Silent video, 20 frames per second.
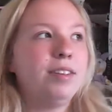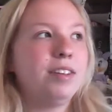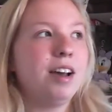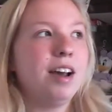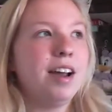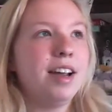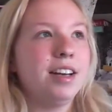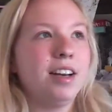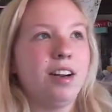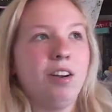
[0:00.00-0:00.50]

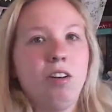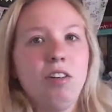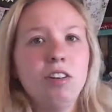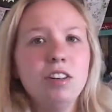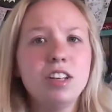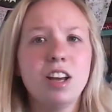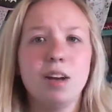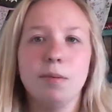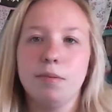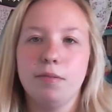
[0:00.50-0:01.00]
died a
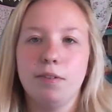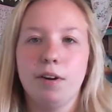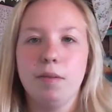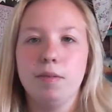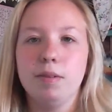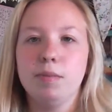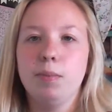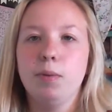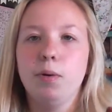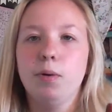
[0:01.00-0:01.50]
long time before I
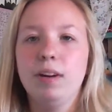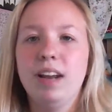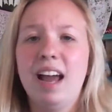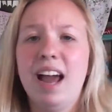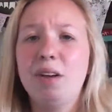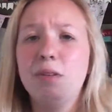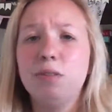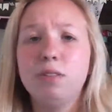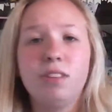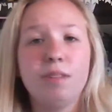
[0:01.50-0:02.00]
was born,
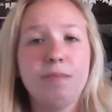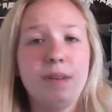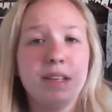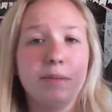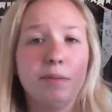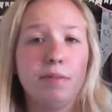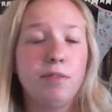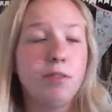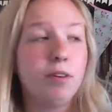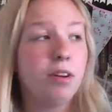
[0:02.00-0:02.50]
and also
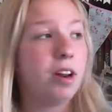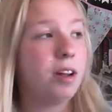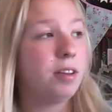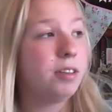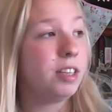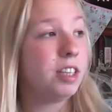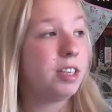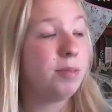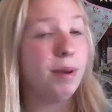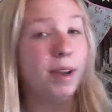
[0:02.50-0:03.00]
makes me feel
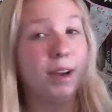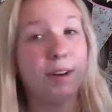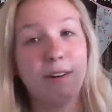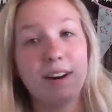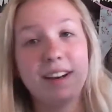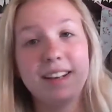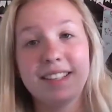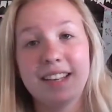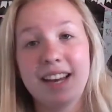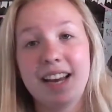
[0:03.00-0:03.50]
closer to my
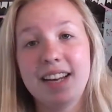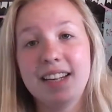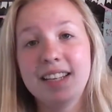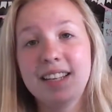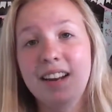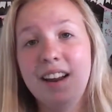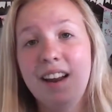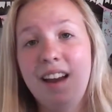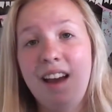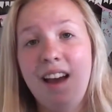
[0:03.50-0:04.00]
granddad,
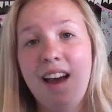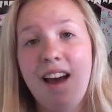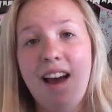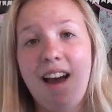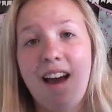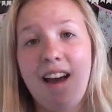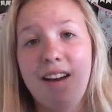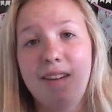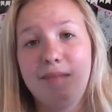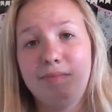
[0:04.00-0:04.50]

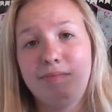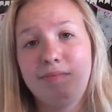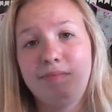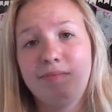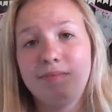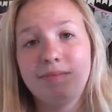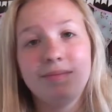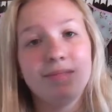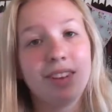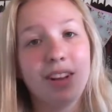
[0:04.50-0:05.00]

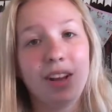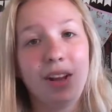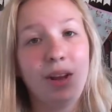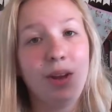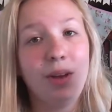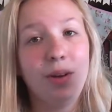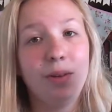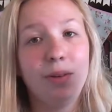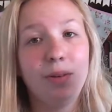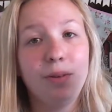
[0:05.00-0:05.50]

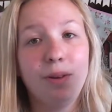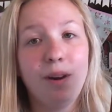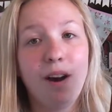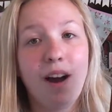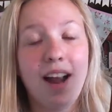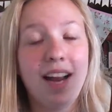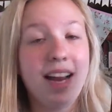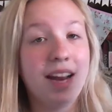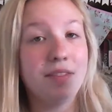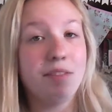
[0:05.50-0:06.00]
who
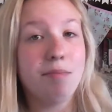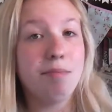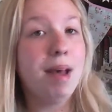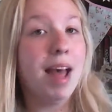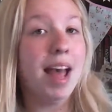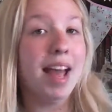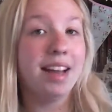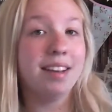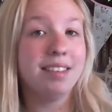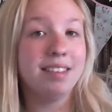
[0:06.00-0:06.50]
I never
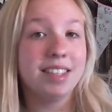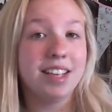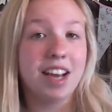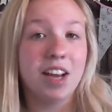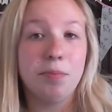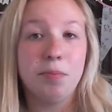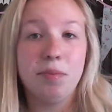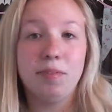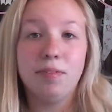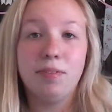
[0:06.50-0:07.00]
met,
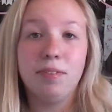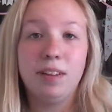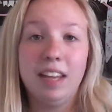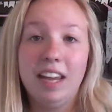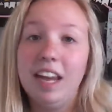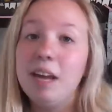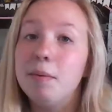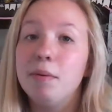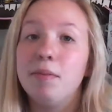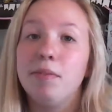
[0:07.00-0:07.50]
died the
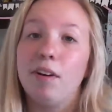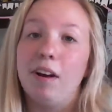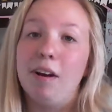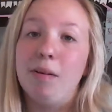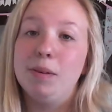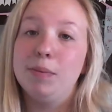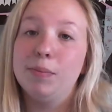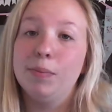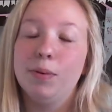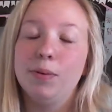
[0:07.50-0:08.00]
year before I
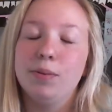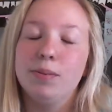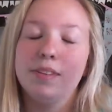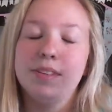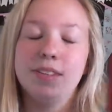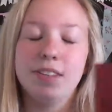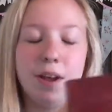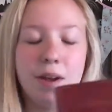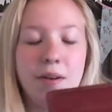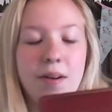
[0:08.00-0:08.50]
was born.
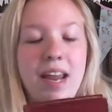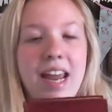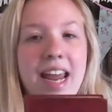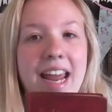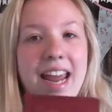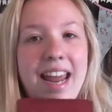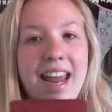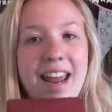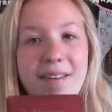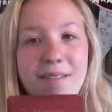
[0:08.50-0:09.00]
So
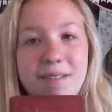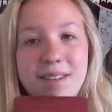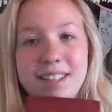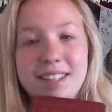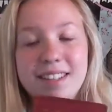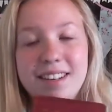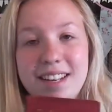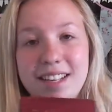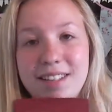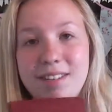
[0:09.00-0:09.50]
it was
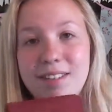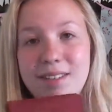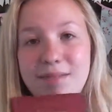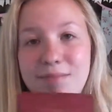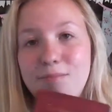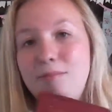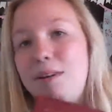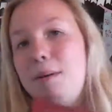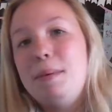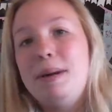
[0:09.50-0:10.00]
a nice
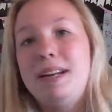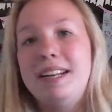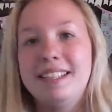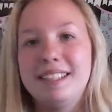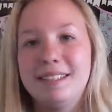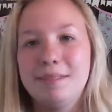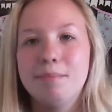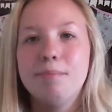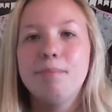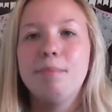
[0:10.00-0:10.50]

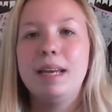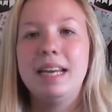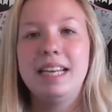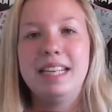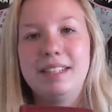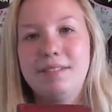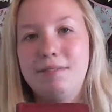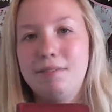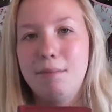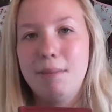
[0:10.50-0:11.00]
reminiscent
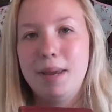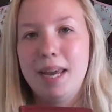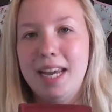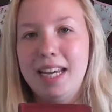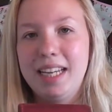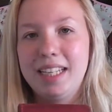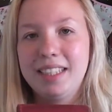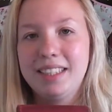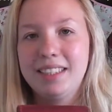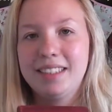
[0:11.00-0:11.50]
piece for
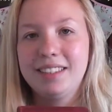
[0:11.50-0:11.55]
me.